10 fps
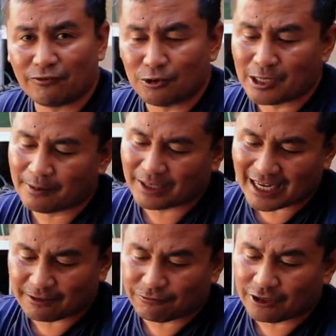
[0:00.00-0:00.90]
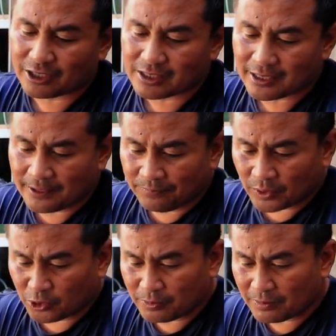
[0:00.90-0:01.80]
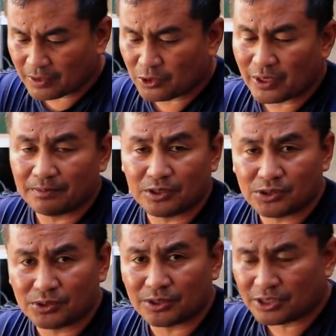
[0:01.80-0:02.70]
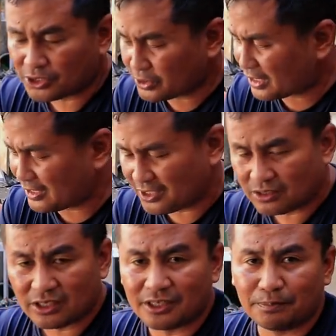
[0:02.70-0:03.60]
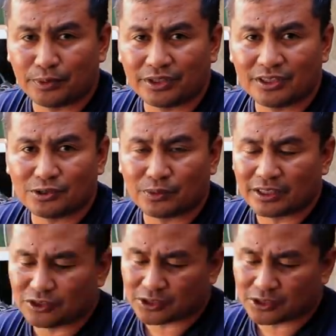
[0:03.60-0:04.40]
If you have catfish, or maybe you have the source, you can easily breed this one.